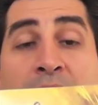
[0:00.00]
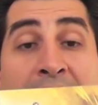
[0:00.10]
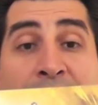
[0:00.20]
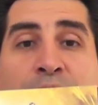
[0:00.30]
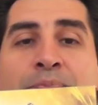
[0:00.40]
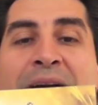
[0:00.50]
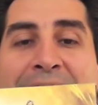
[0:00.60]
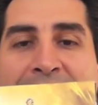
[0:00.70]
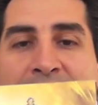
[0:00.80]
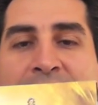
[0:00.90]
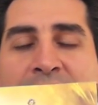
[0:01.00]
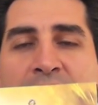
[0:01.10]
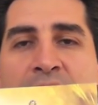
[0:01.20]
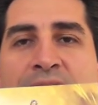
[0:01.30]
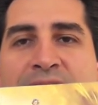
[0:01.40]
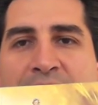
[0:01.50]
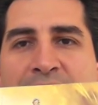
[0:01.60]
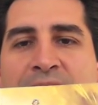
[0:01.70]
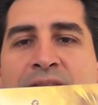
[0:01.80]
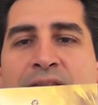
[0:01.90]
Kampfwagen
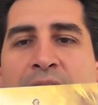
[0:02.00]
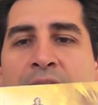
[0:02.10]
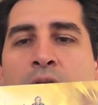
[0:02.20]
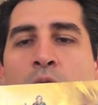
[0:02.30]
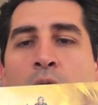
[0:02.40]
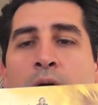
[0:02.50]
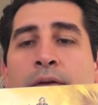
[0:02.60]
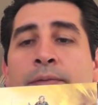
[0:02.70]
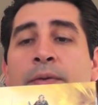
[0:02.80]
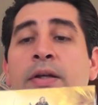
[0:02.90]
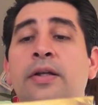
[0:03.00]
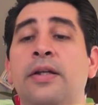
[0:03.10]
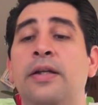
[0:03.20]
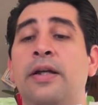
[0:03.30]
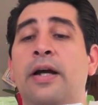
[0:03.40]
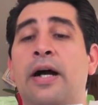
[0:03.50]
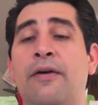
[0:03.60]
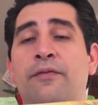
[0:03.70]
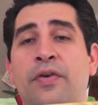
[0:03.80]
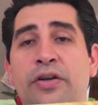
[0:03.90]
6 Tiger 1
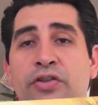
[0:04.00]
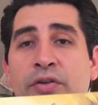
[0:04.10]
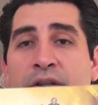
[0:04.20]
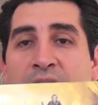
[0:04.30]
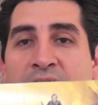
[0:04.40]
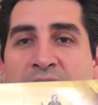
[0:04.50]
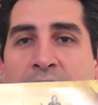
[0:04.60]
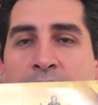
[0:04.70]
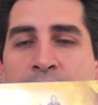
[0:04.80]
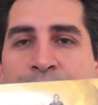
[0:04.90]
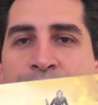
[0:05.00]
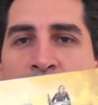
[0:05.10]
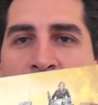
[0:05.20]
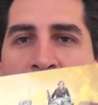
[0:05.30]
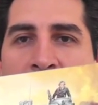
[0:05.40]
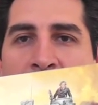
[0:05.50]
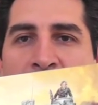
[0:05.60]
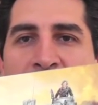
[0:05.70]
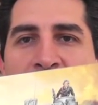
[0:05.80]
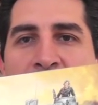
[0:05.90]
version E.
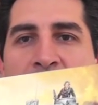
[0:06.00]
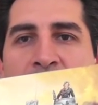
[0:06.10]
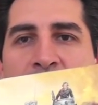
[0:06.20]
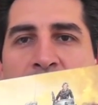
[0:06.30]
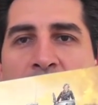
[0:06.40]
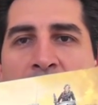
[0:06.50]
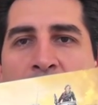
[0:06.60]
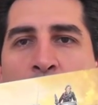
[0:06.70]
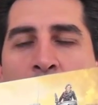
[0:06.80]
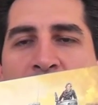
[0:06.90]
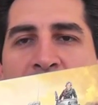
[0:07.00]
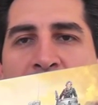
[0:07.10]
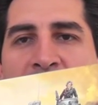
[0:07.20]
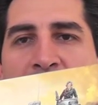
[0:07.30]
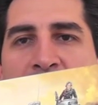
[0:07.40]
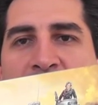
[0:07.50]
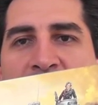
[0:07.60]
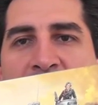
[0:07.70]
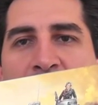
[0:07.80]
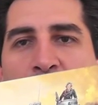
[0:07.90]
And this is a little 1/72nd
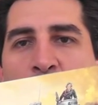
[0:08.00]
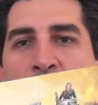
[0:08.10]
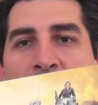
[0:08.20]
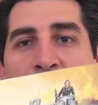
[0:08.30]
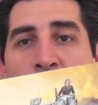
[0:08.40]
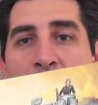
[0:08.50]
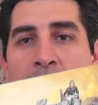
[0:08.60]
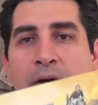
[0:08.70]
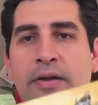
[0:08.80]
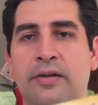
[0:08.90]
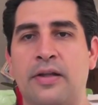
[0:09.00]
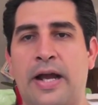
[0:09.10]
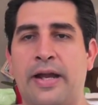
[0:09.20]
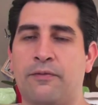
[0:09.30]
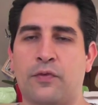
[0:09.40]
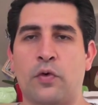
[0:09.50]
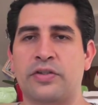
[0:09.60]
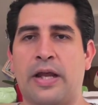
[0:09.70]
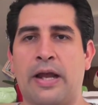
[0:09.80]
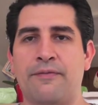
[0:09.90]
scale, really fun model. Of
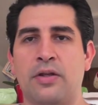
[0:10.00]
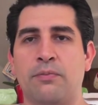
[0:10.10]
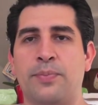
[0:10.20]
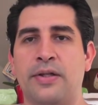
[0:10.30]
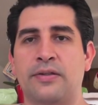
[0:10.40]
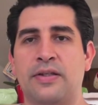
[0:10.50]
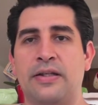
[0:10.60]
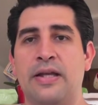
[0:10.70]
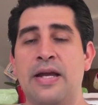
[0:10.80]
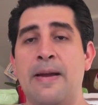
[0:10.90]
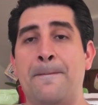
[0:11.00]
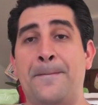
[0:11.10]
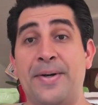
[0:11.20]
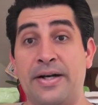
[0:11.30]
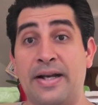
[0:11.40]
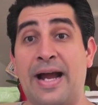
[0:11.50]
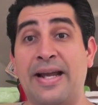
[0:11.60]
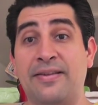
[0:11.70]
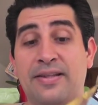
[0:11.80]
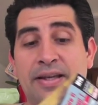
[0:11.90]
course I have not built it, but
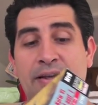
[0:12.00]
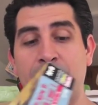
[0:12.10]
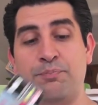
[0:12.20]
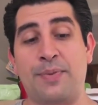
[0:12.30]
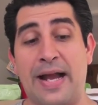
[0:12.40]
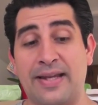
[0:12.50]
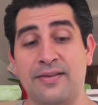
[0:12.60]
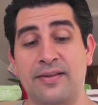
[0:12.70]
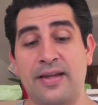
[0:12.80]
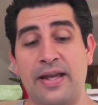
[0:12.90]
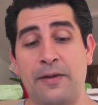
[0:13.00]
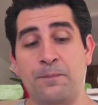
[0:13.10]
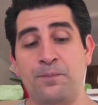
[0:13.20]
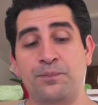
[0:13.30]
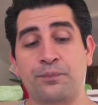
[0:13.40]
I did back in the day